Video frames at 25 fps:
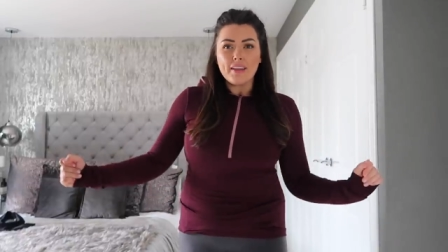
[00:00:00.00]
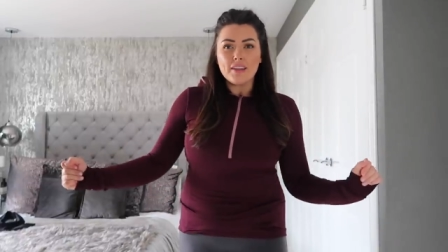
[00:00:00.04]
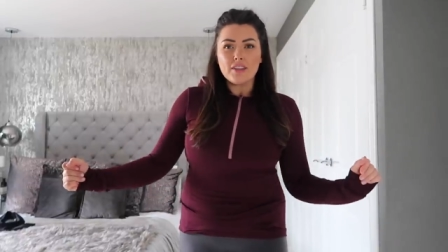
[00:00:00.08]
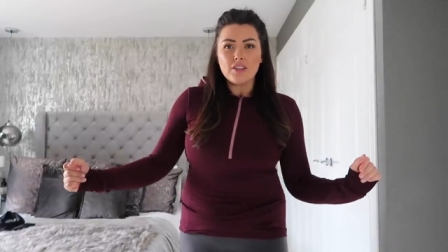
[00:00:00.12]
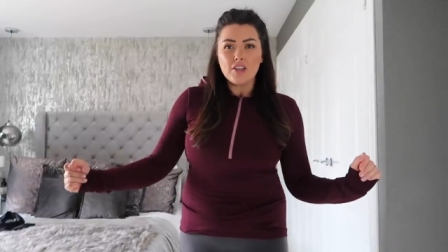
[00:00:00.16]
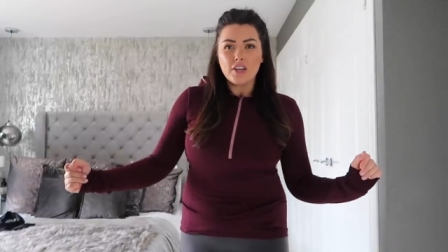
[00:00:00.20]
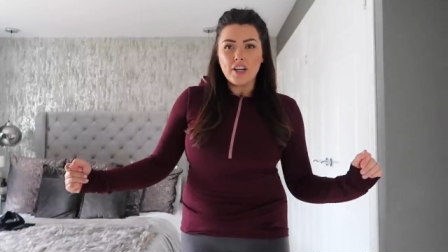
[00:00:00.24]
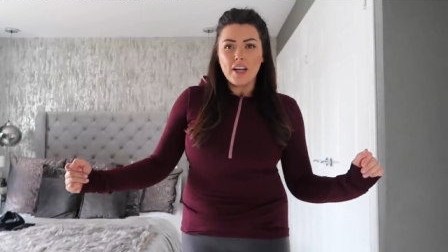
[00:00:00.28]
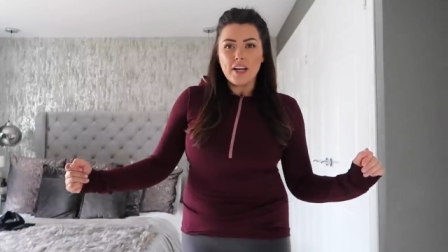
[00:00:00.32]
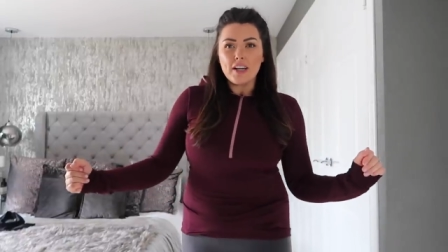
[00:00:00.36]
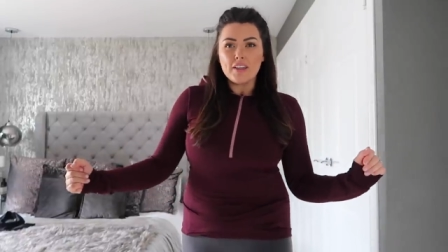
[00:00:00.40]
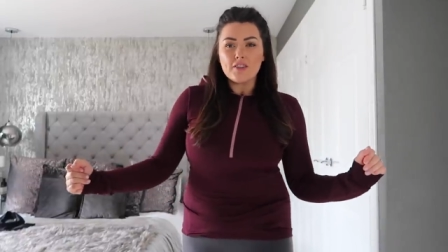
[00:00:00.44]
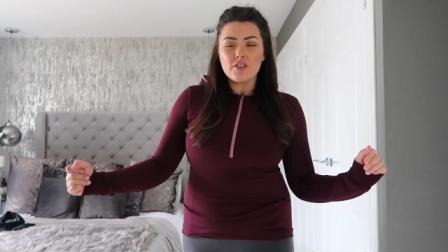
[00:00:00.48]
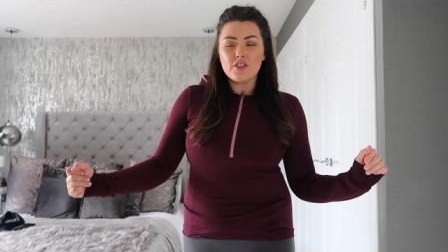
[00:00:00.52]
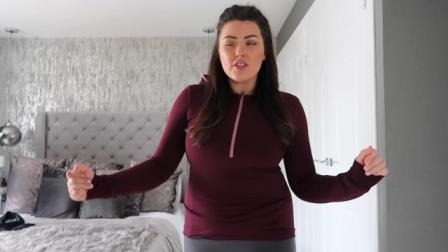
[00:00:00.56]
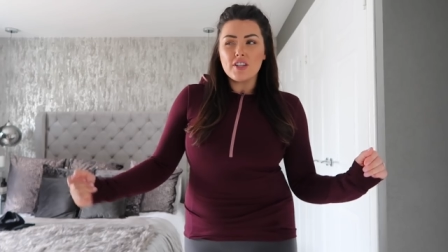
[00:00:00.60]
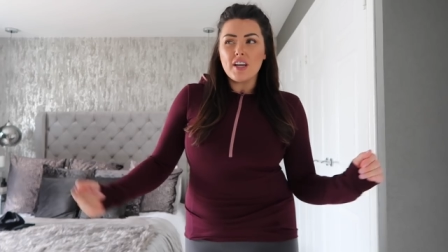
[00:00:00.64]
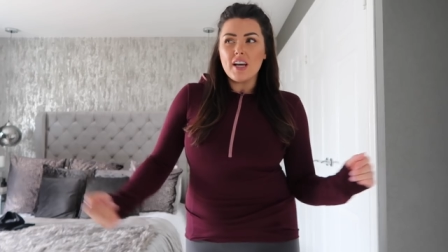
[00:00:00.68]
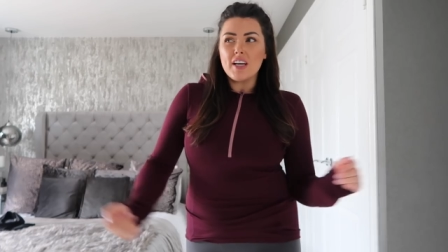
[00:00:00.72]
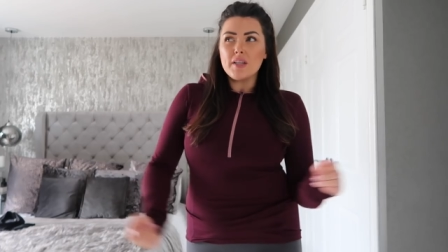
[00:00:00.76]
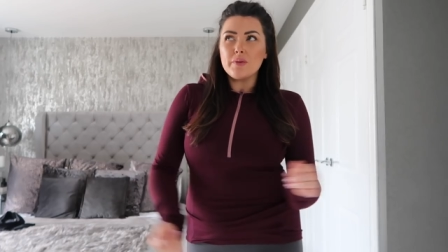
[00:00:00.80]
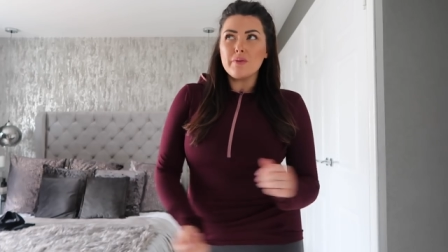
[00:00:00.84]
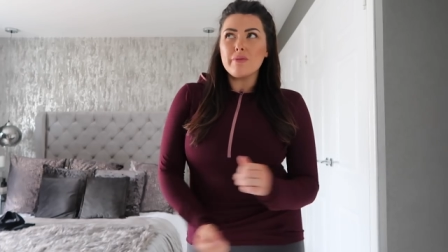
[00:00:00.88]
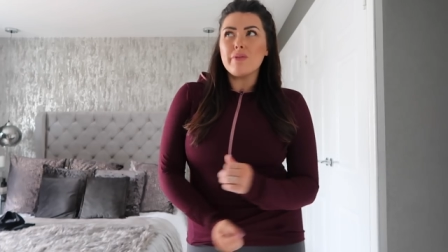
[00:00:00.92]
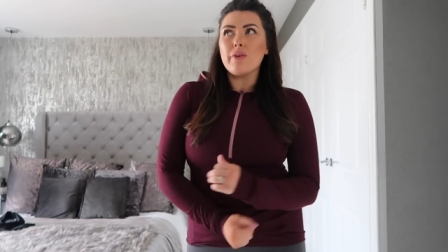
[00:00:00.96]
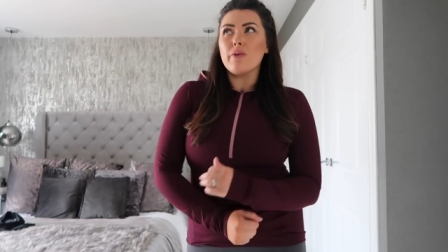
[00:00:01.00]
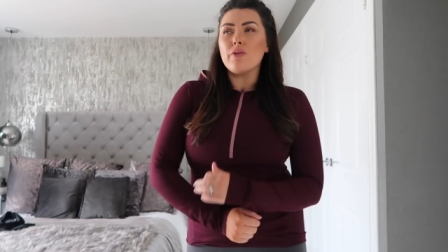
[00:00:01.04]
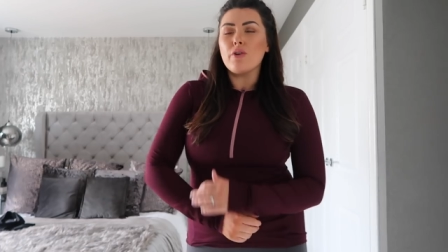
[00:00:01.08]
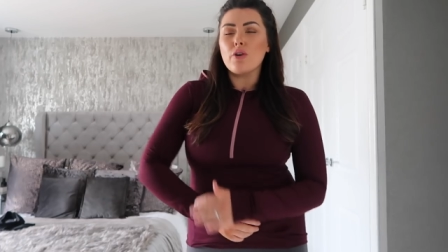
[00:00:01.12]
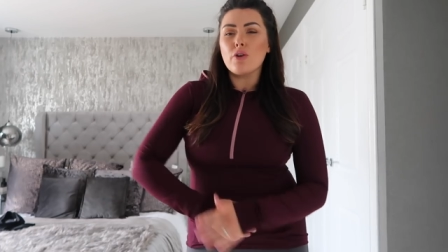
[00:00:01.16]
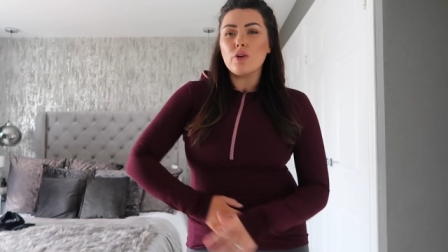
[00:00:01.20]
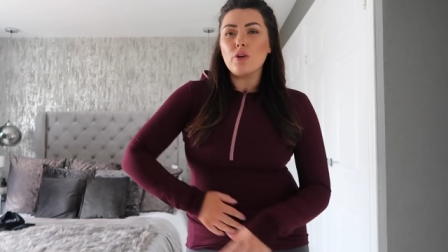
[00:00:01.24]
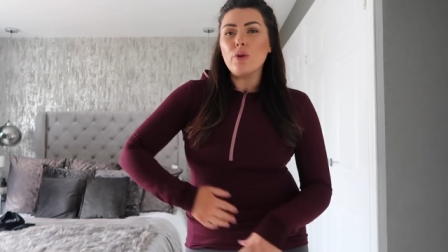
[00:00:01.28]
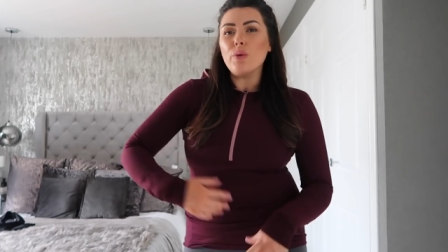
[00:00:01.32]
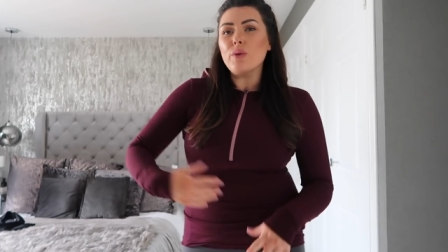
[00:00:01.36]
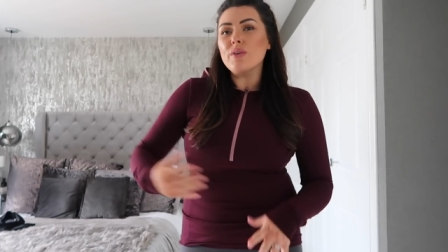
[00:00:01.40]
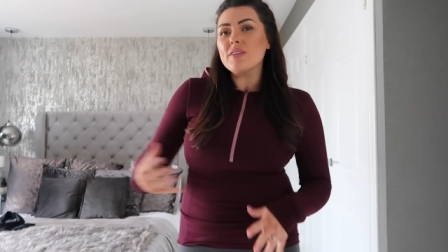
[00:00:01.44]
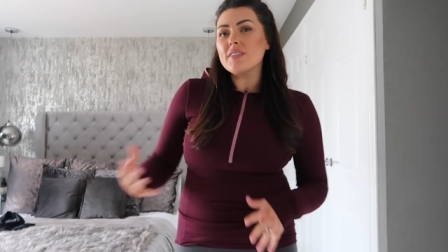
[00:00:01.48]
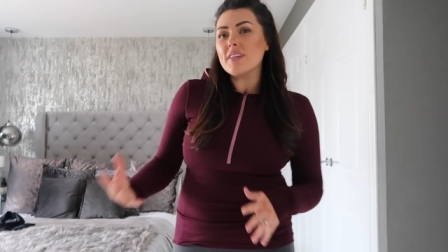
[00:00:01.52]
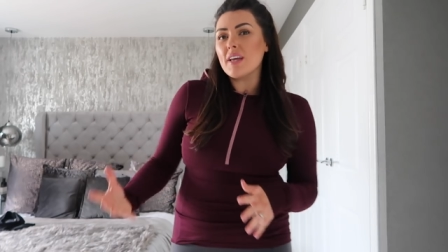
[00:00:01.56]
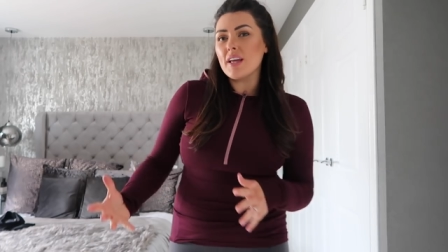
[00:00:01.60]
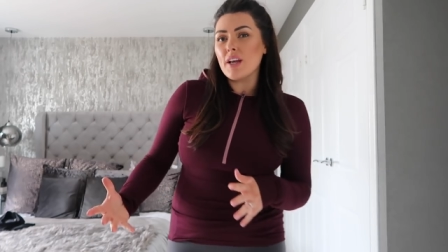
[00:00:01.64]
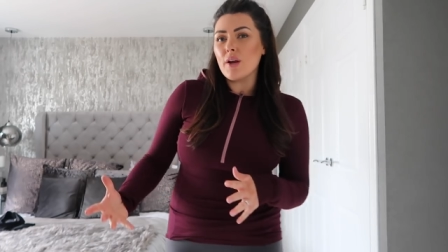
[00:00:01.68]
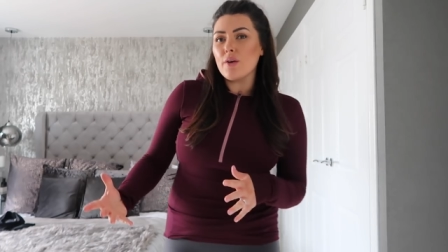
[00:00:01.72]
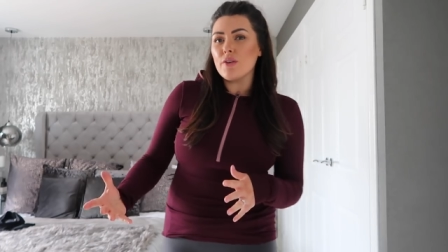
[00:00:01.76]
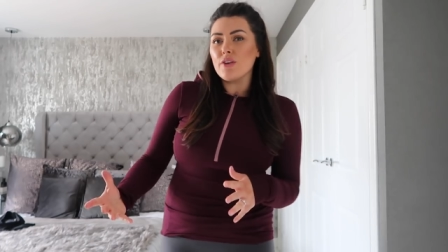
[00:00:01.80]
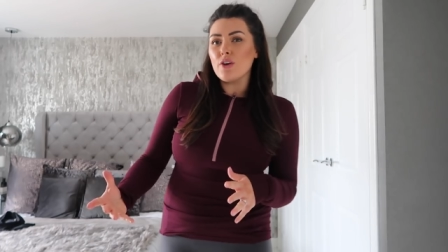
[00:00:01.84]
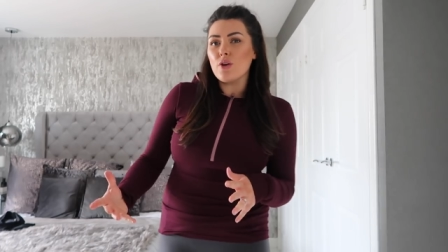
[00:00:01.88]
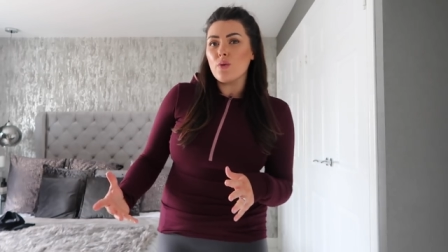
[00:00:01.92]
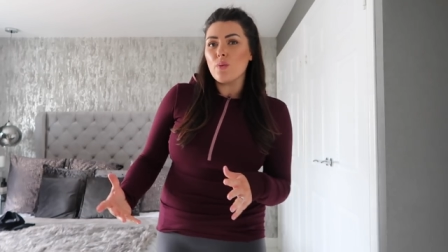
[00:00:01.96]
into your exercise without your clothes
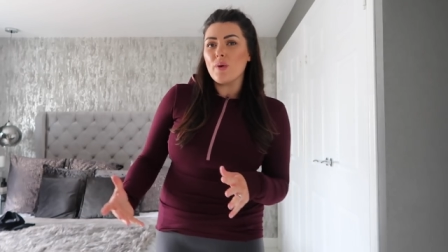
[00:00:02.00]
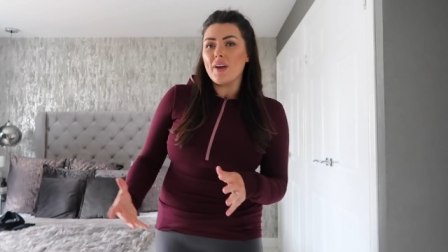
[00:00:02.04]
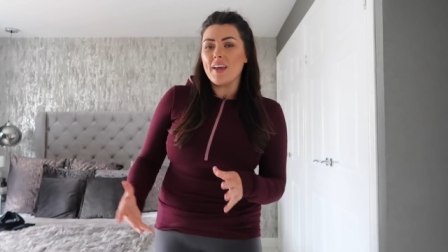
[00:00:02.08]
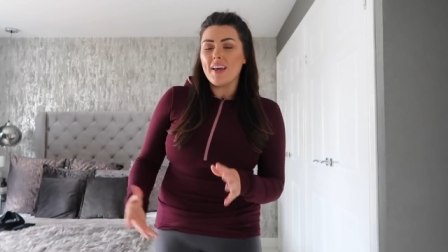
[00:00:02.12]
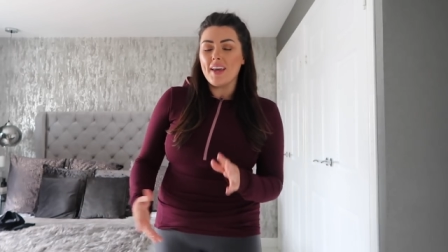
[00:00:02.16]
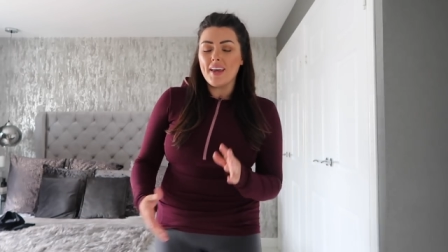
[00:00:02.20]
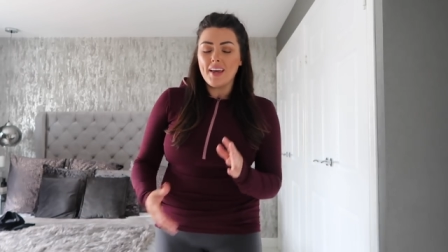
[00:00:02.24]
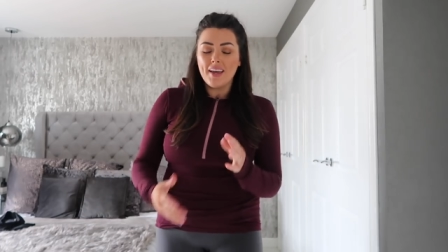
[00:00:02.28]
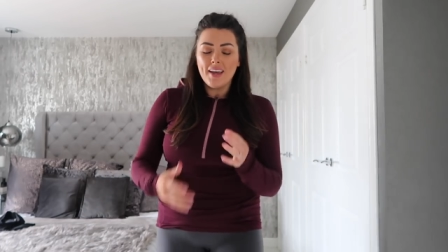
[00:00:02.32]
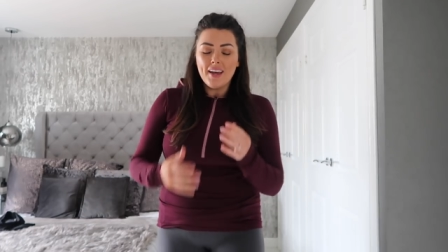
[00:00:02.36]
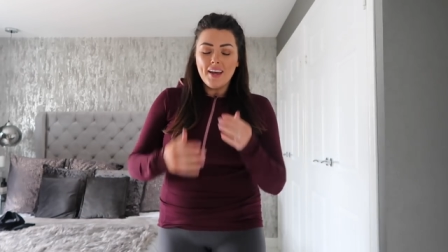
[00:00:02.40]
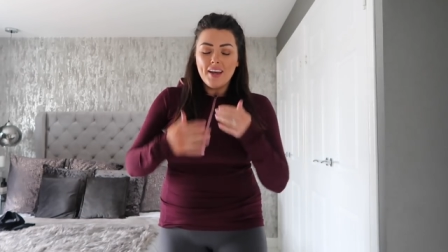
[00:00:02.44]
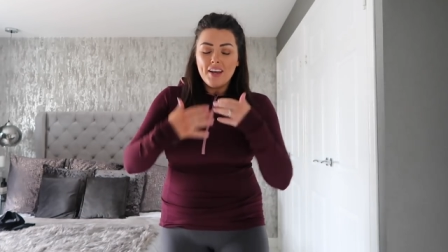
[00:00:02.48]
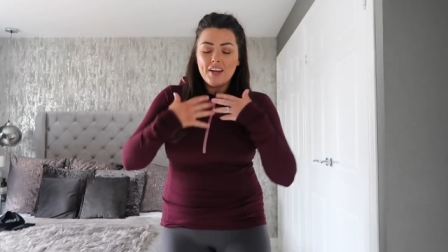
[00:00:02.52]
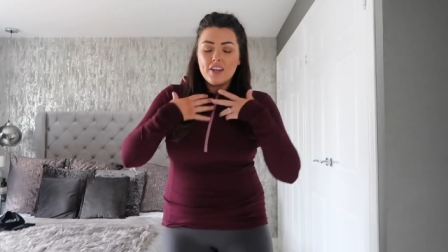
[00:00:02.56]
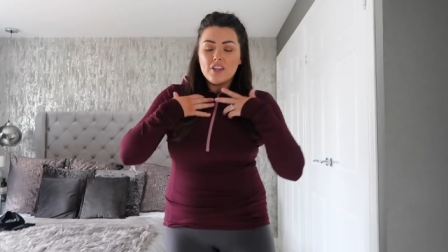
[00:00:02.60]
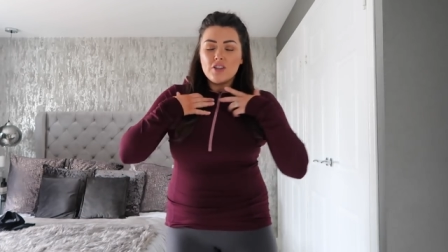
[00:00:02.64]
getting in your way.